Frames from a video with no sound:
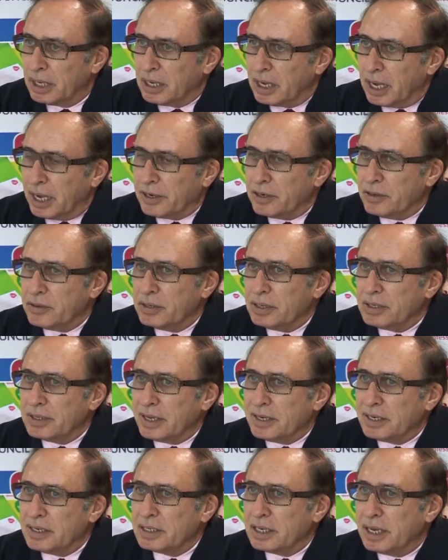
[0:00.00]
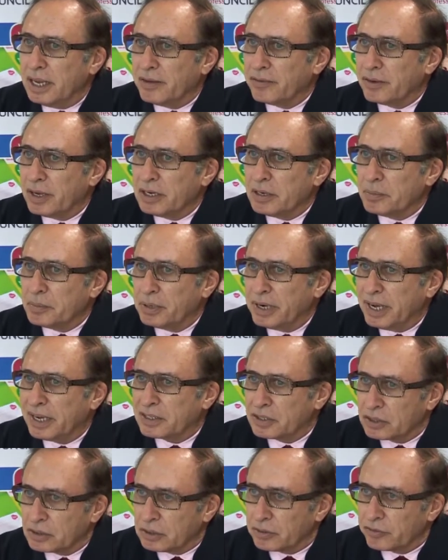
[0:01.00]
I don't think they need to have any
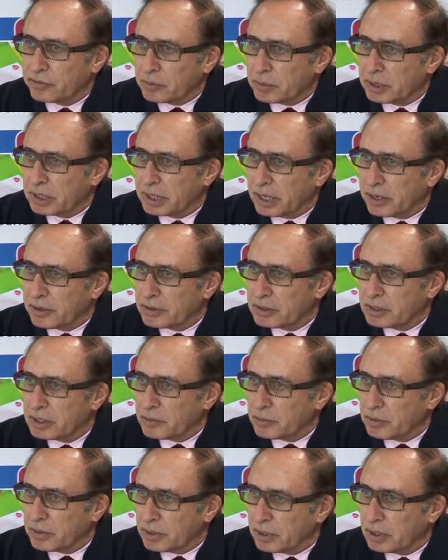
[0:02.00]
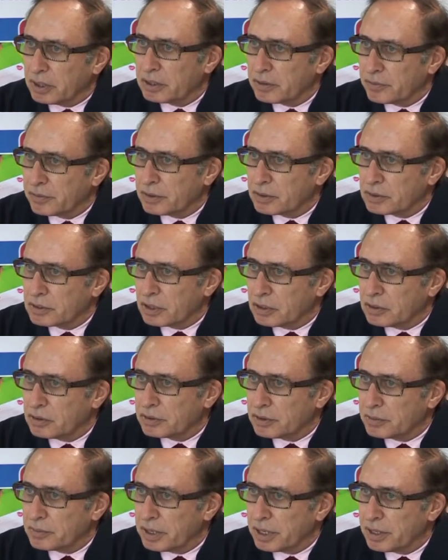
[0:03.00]
practical familiarity with a lot of those
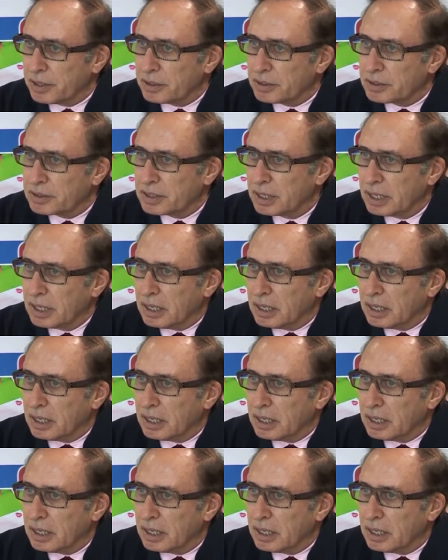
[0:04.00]
older methods.